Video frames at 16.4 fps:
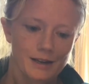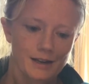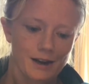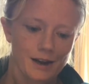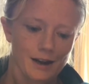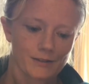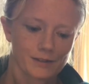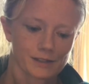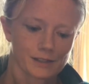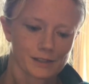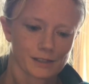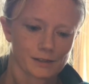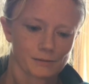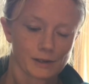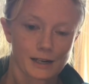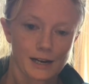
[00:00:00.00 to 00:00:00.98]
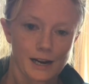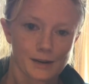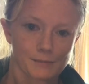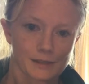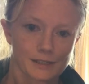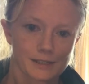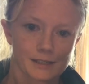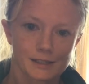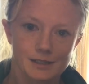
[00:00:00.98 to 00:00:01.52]
obviously what
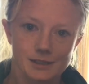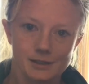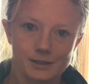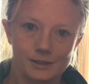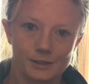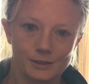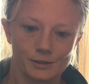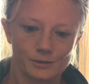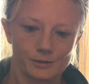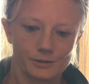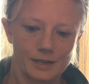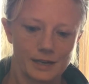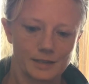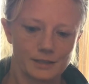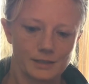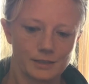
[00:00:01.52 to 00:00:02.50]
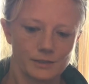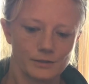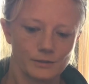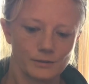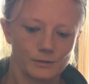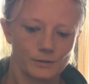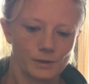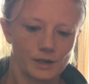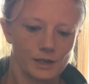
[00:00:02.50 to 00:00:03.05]
happens is as soon as
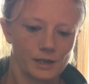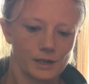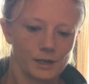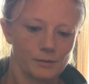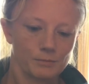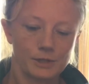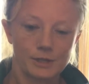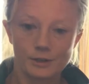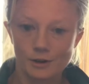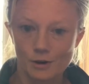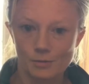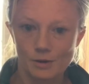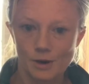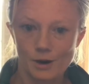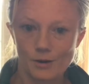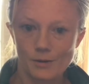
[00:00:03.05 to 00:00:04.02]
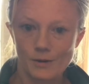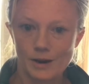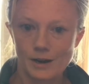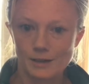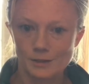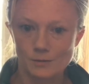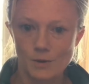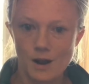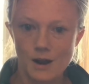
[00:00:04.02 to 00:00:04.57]
you put the GoPro
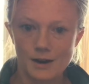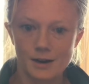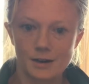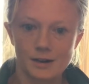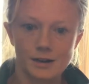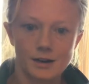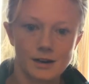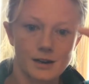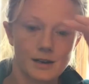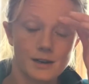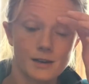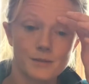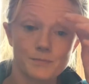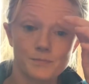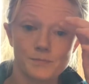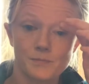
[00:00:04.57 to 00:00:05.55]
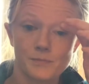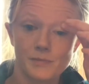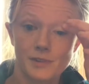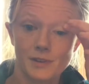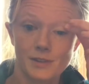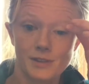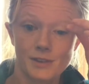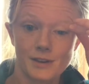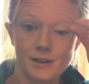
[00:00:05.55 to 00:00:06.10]
underwater,
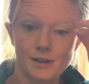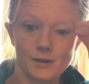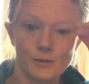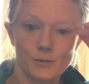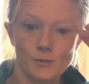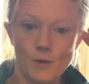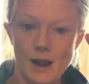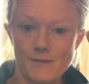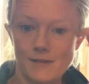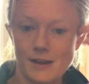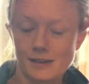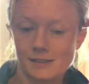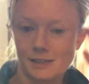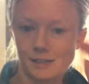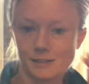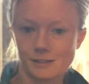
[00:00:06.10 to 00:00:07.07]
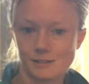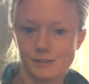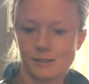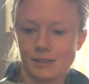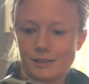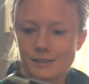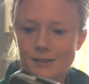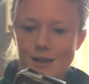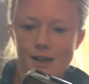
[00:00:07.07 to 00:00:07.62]
the Wi-Fi signal
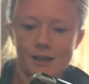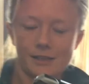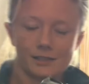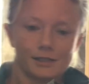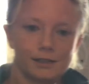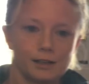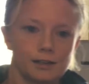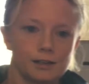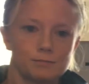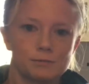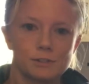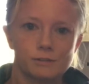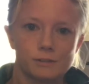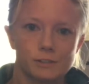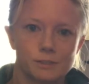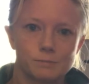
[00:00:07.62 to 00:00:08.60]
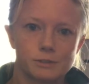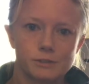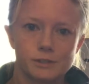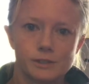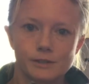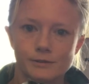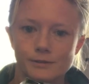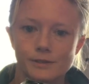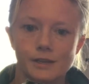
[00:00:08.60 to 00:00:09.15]
is lost, so is
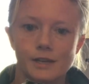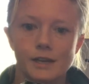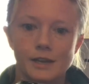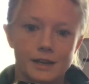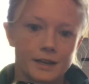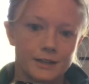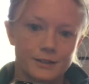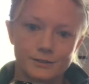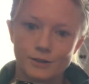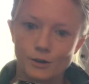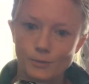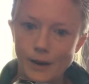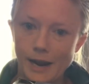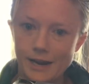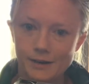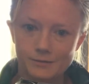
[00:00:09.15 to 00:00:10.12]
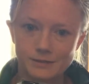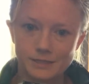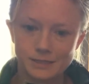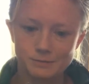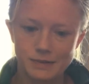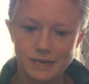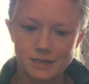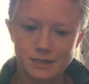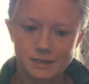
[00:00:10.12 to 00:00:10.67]
Bluetooth. No way to really
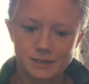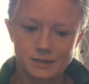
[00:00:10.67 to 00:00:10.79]
make